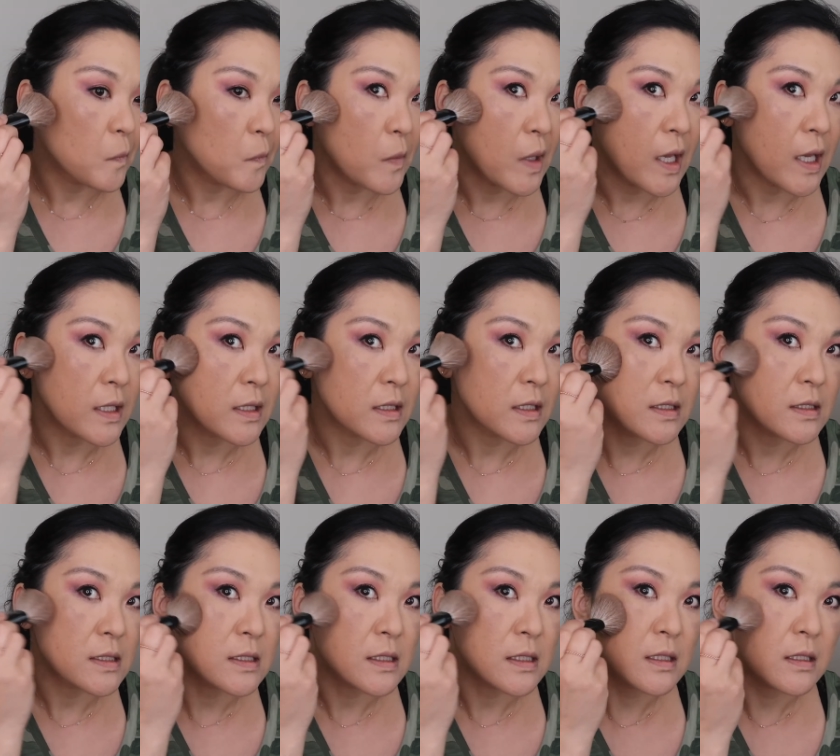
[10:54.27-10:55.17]
pat
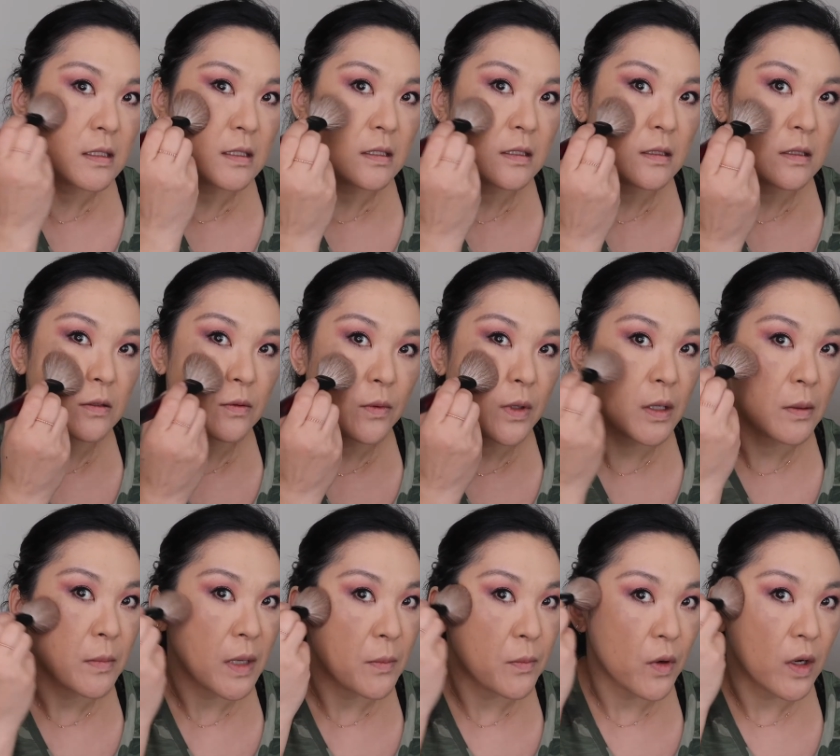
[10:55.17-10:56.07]
this into where
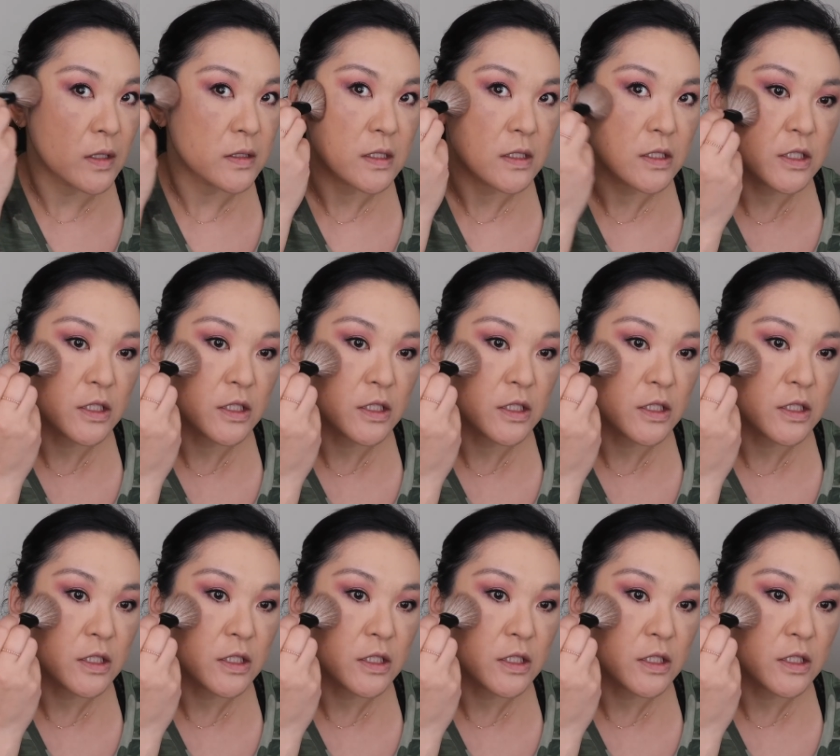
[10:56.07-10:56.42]
my bronzer